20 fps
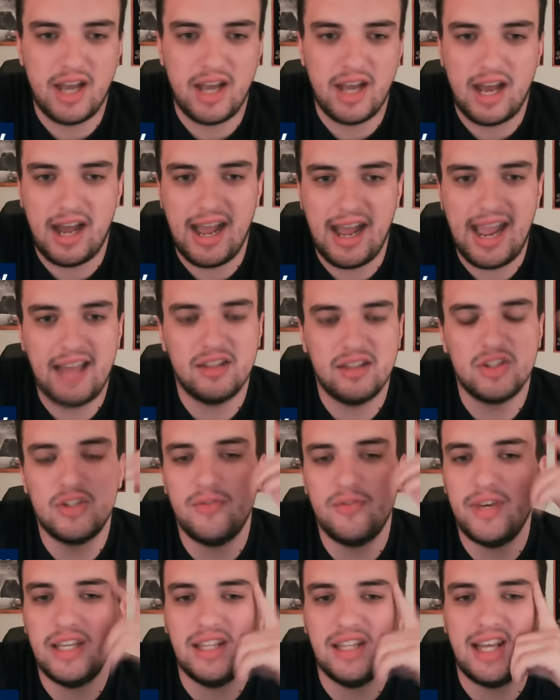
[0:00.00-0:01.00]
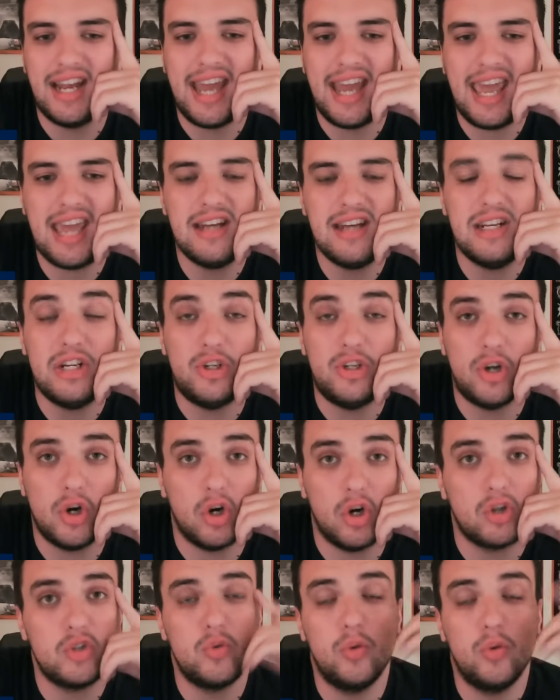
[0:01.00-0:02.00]
Alex Avila and Andy
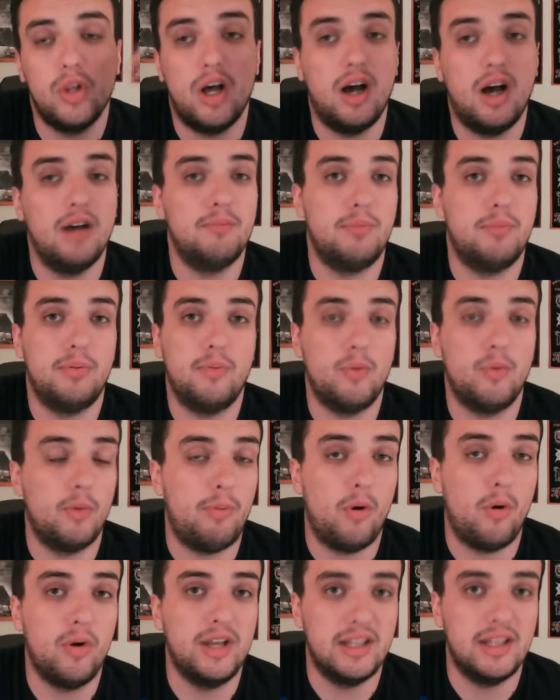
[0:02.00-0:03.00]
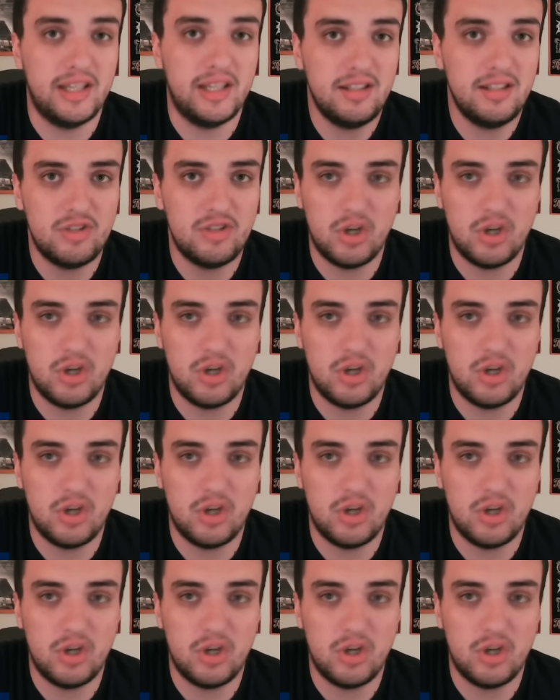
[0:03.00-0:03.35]
Dierks will reportedly,